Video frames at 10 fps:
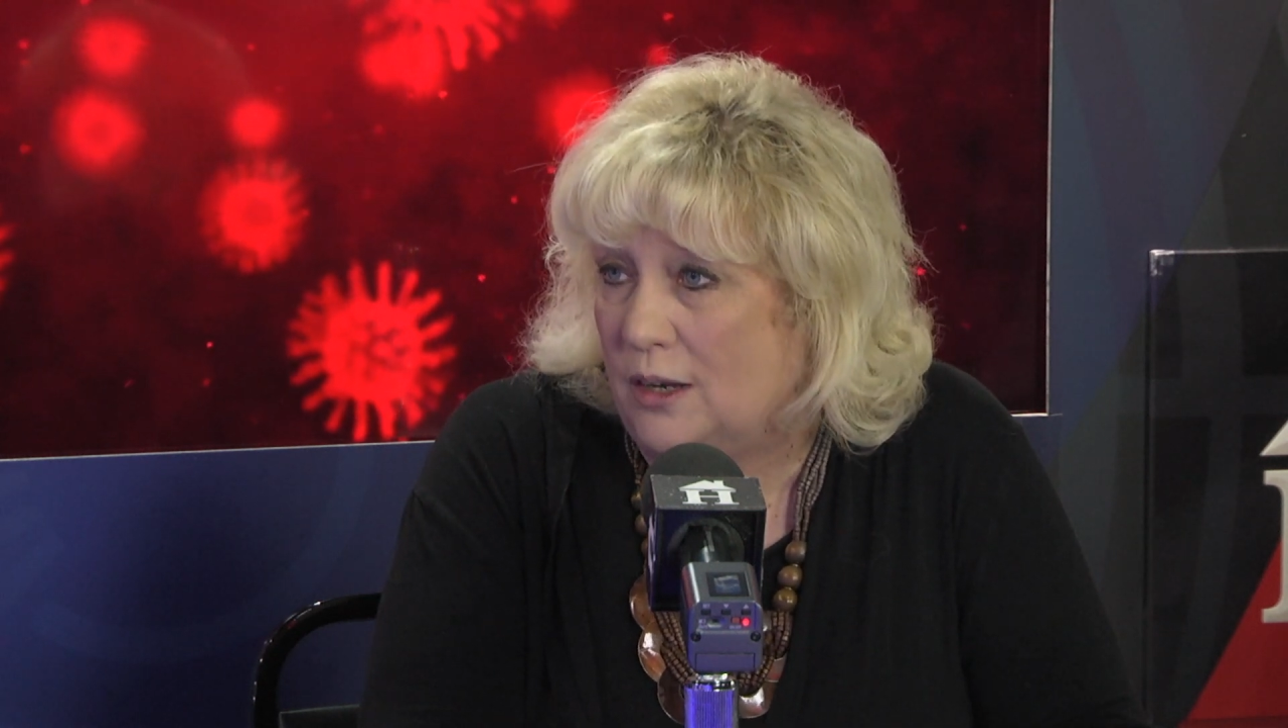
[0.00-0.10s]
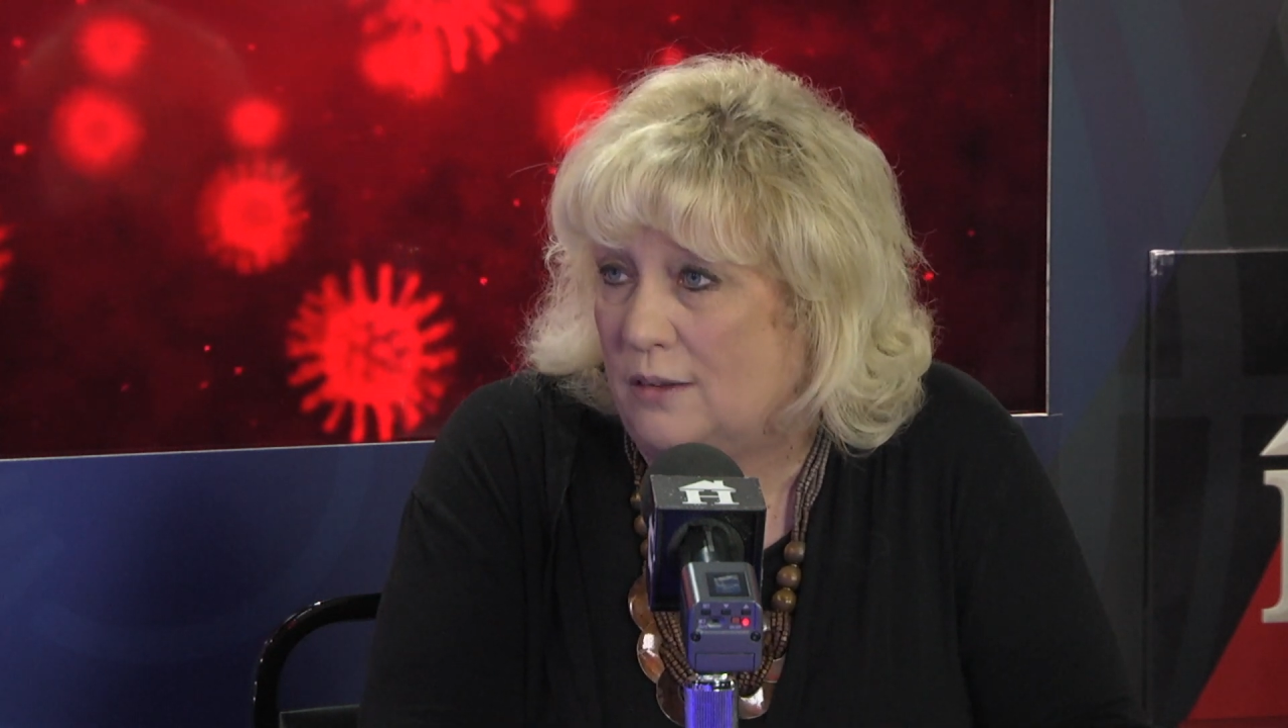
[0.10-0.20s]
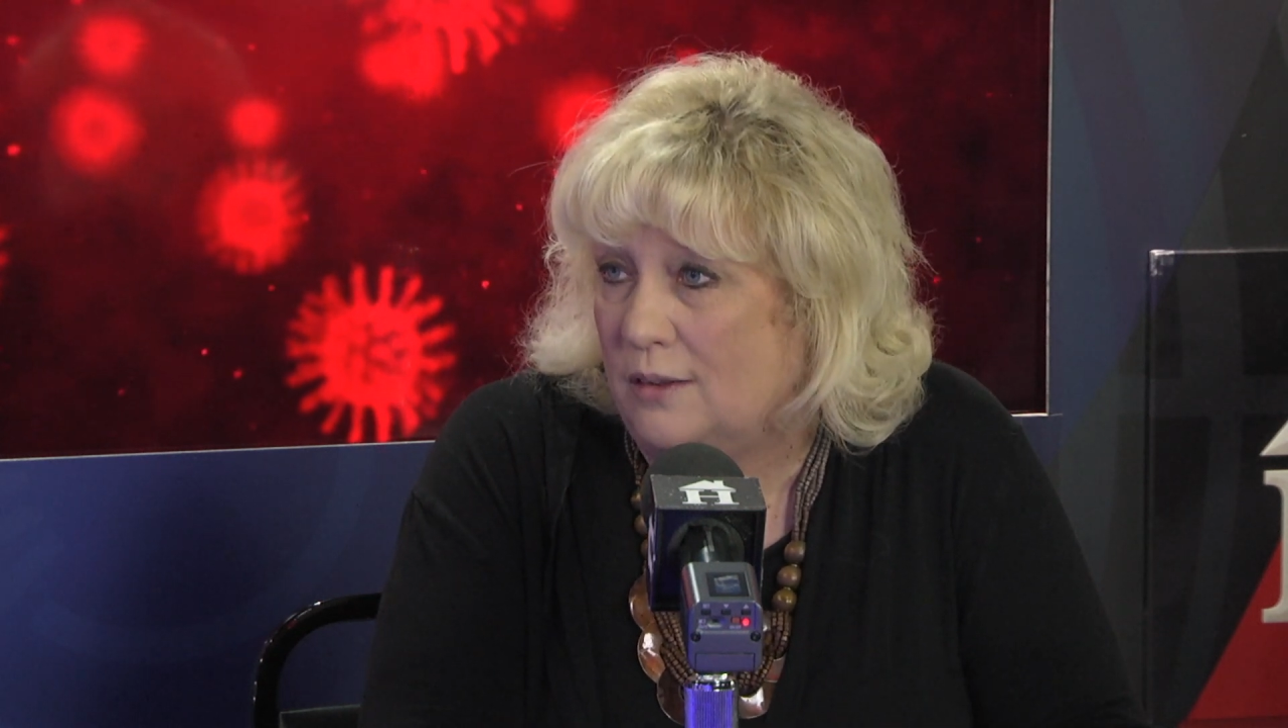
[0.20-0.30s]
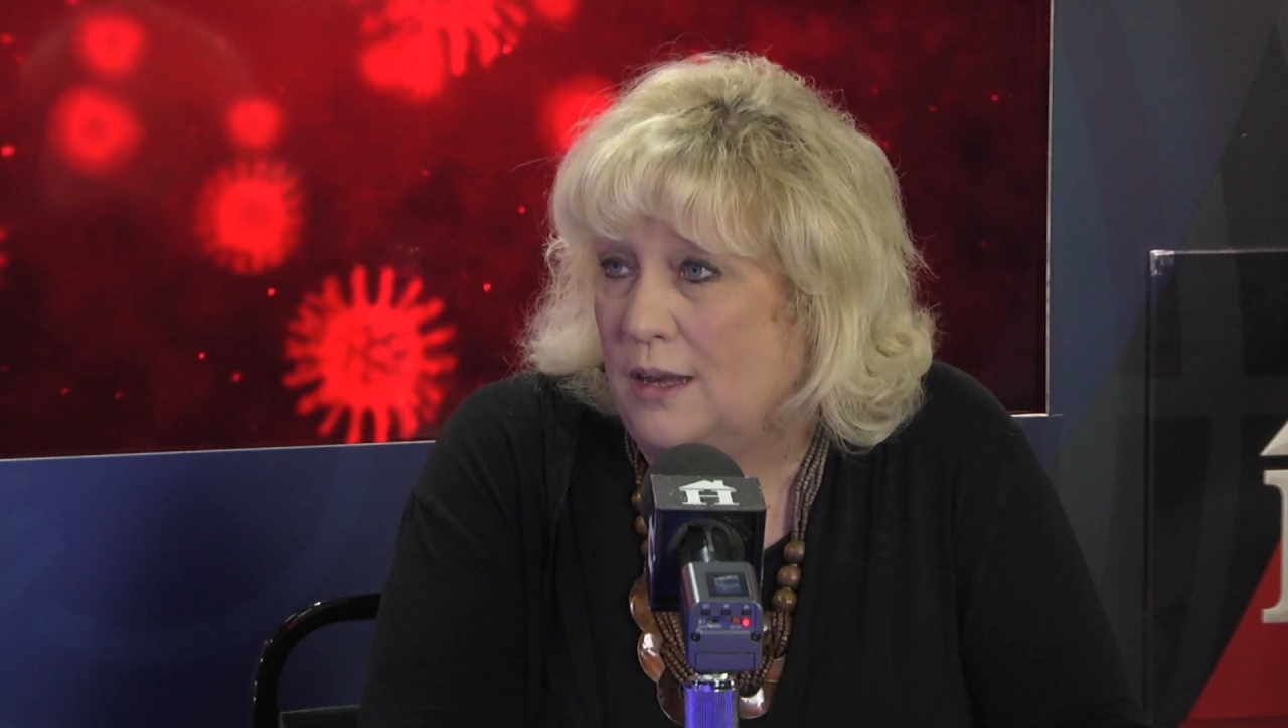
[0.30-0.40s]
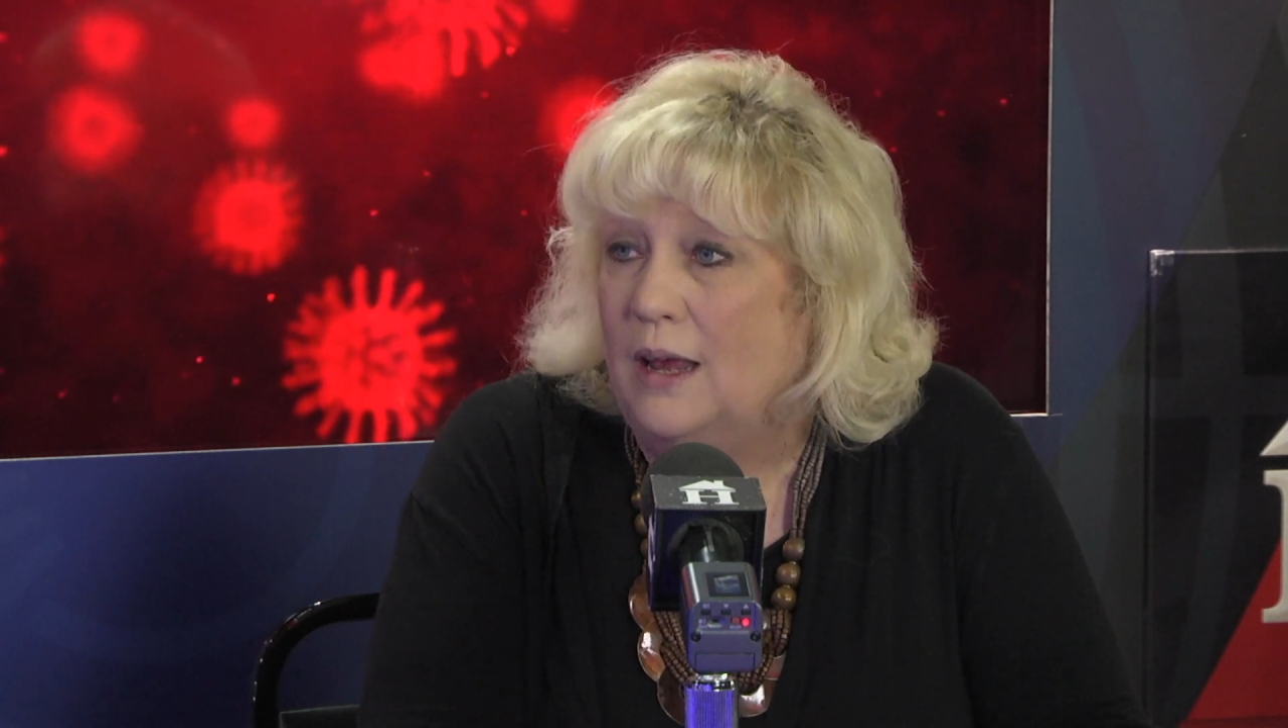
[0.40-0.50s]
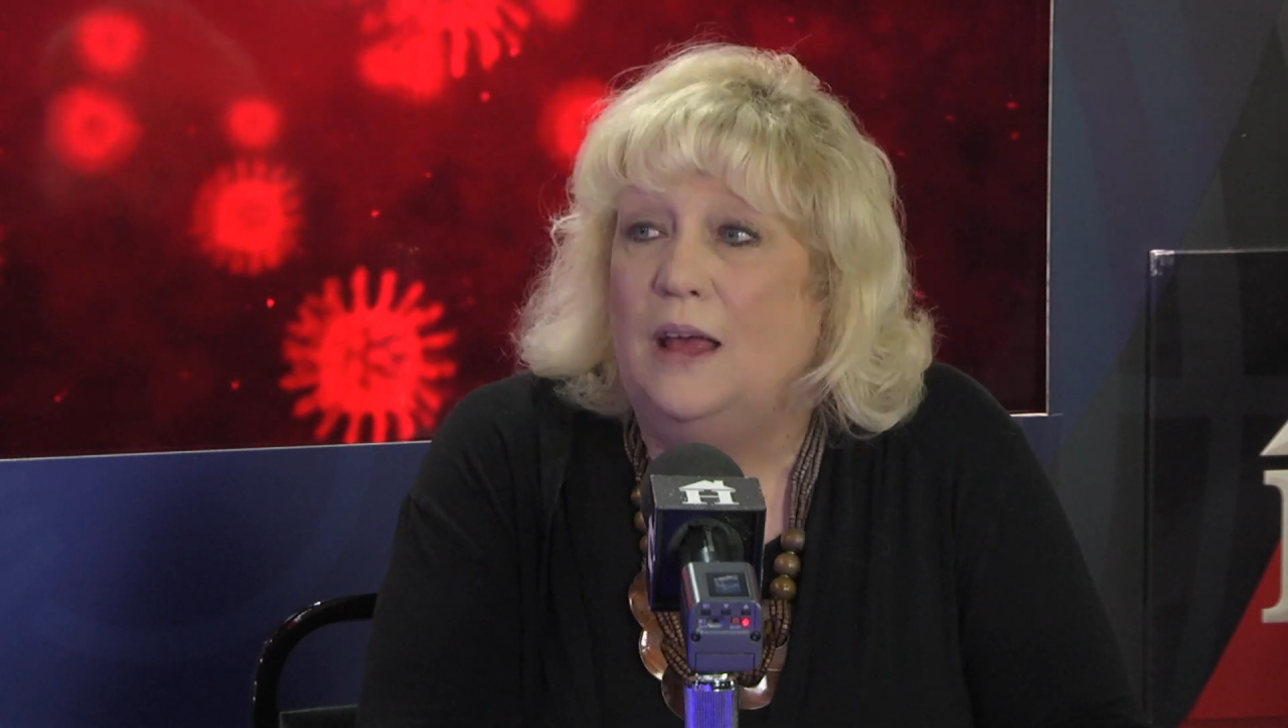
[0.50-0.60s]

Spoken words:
is.